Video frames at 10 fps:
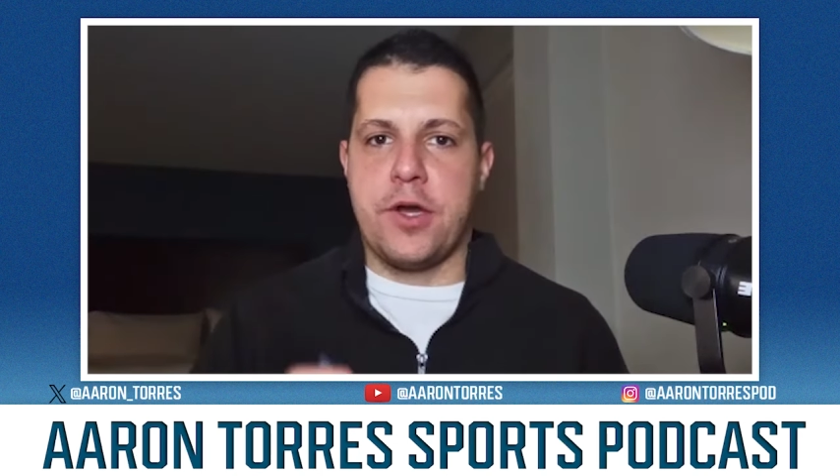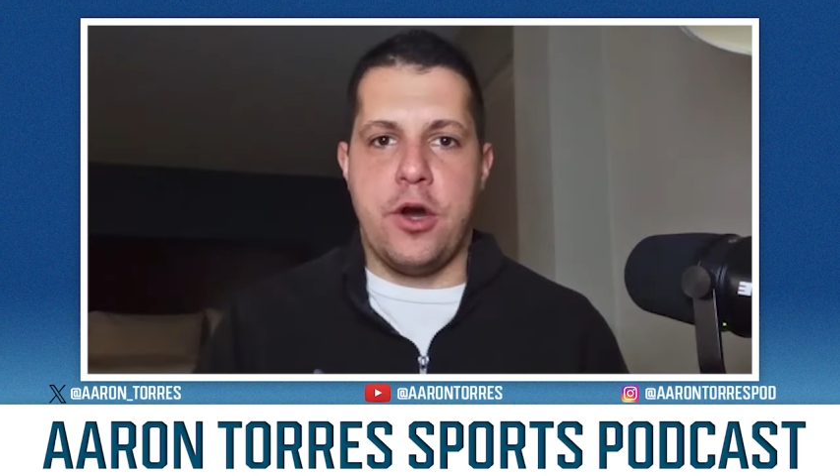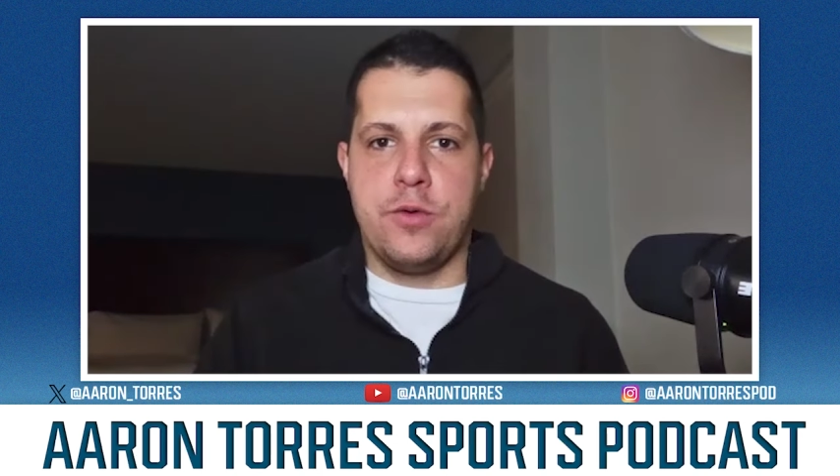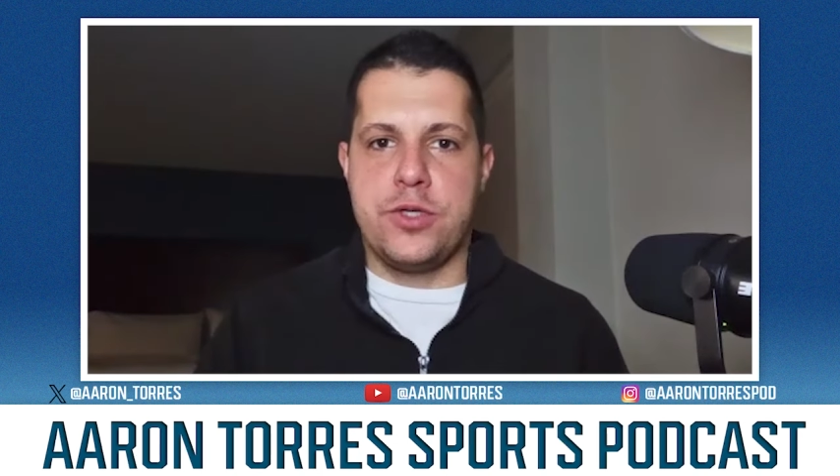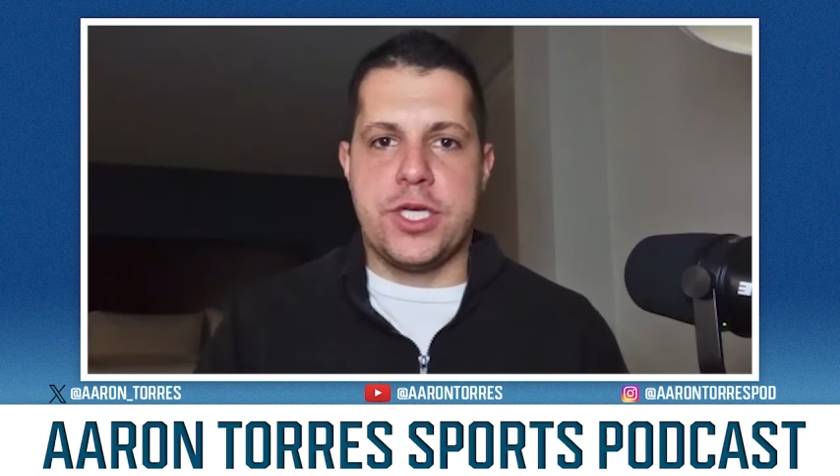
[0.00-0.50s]

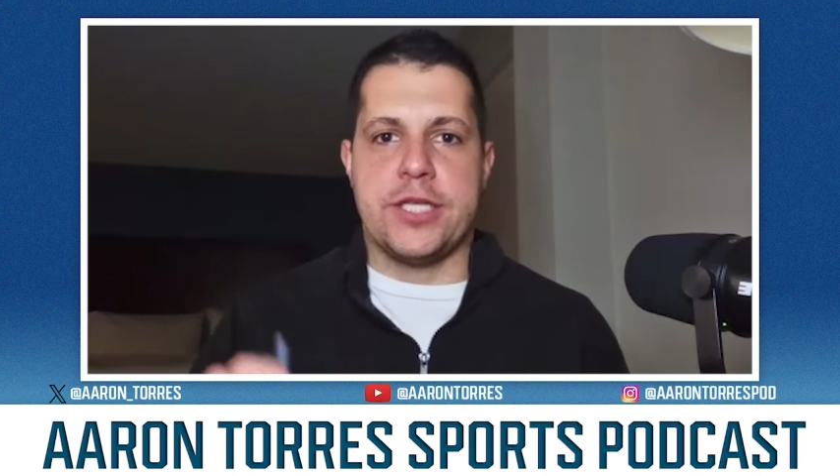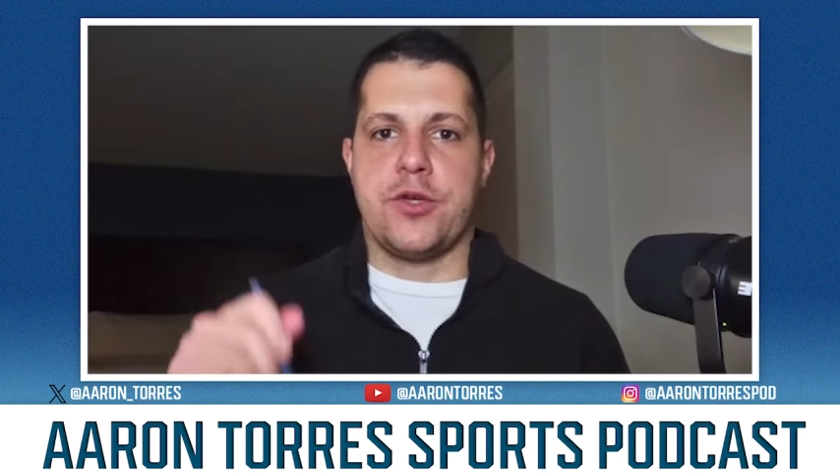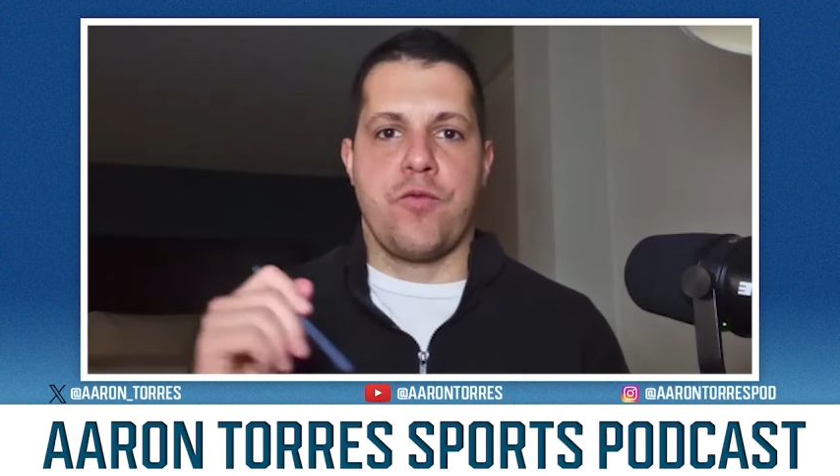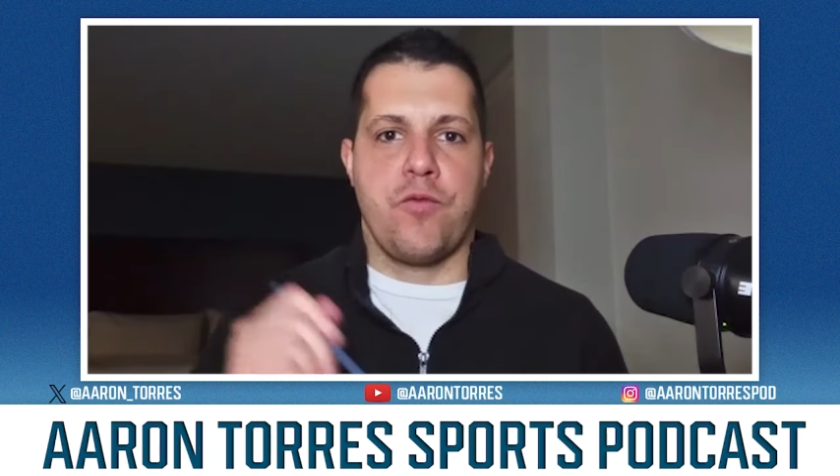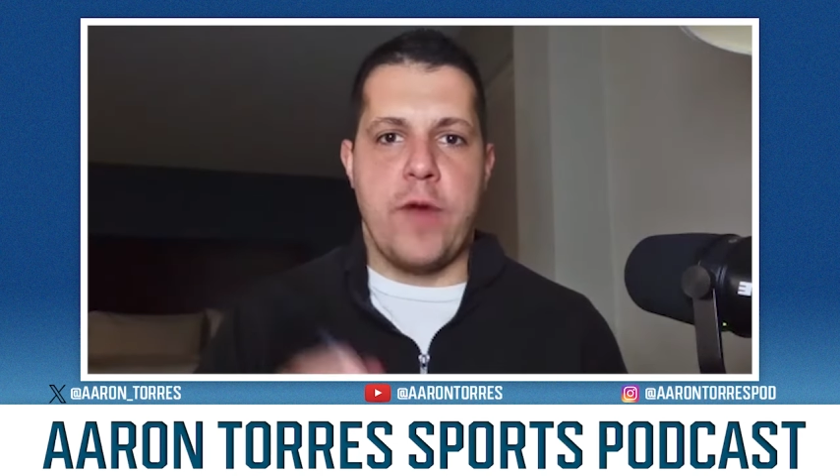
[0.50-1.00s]
coach gets
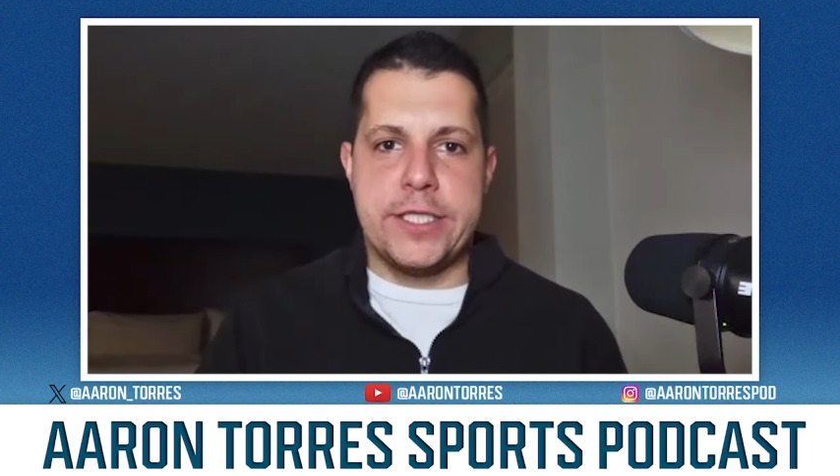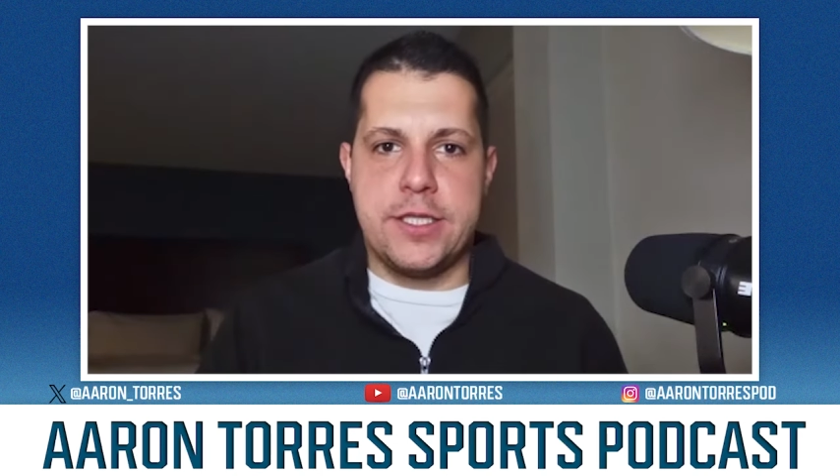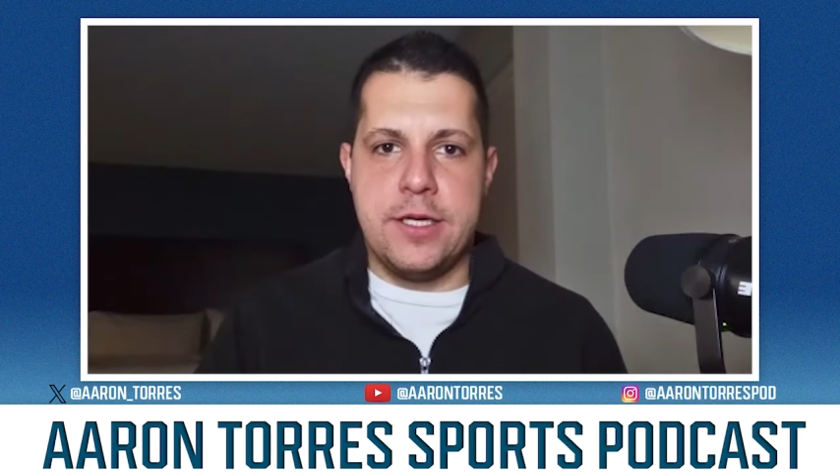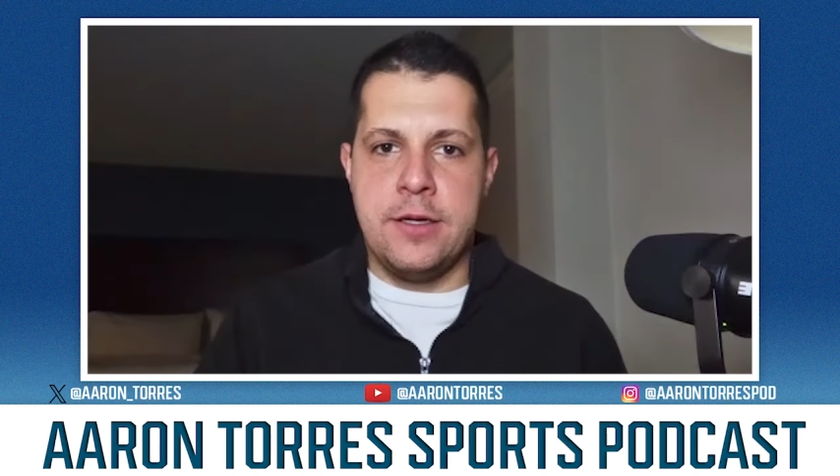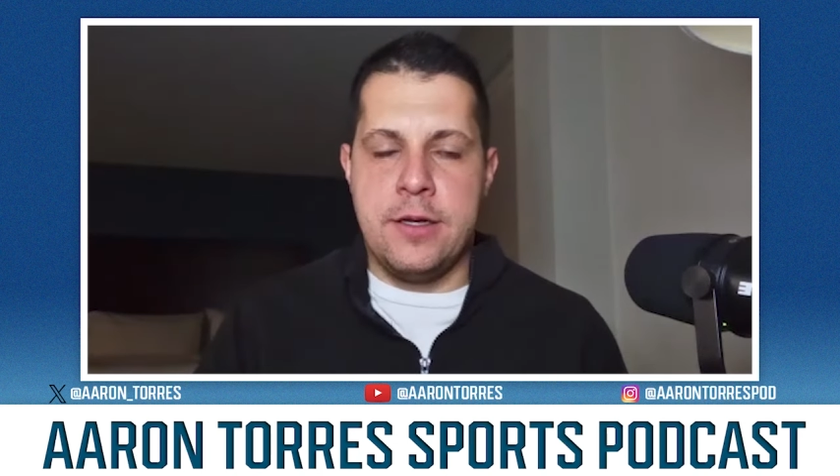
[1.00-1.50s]

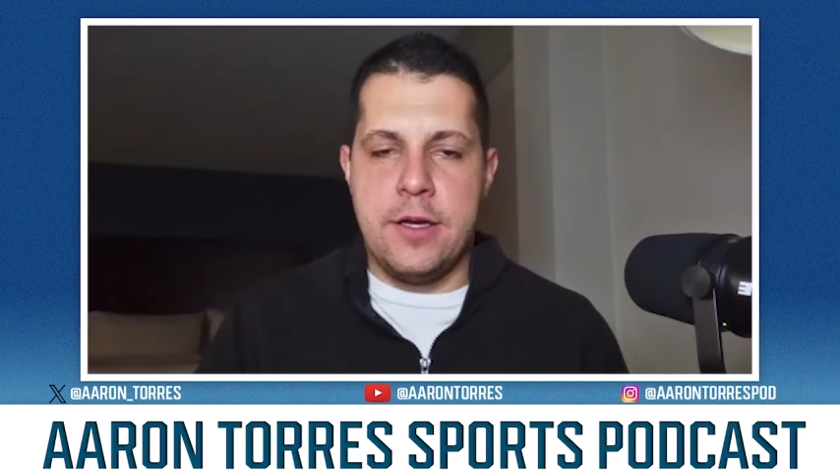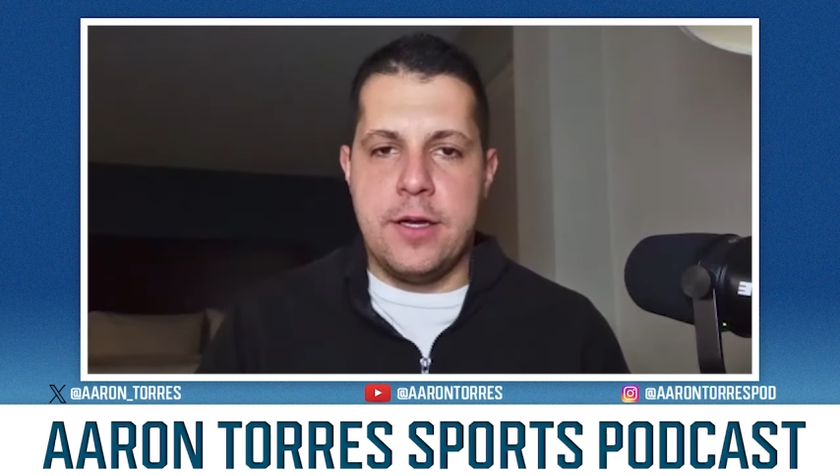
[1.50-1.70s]
arrested,